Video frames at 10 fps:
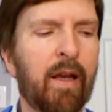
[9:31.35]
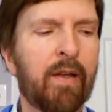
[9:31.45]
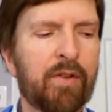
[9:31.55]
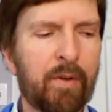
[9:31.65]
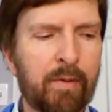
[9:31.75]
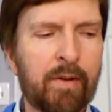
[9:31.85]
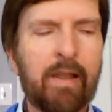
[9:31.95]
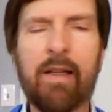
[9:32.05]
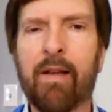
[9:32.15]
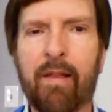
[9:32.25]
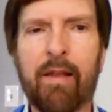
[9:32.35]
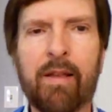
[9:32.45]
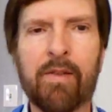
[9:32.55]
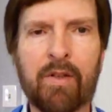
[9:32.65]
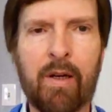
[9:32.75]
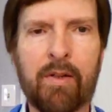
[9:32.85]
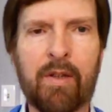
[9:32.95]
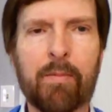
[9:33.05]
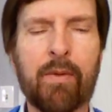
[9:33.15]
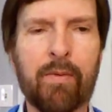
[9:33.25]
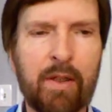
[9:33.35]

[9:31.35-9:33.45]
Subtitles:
So indeed, I think this concept of